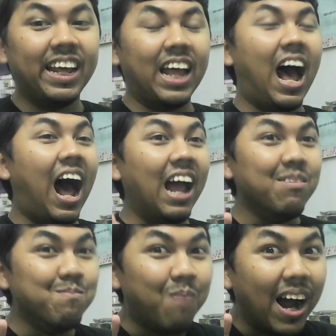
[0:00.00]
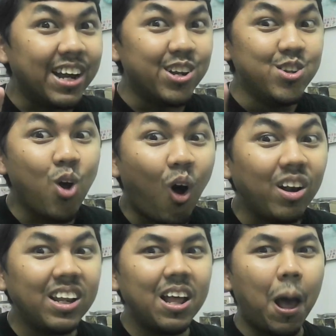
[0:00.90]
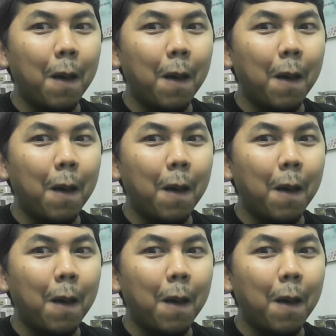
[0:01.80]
that I might not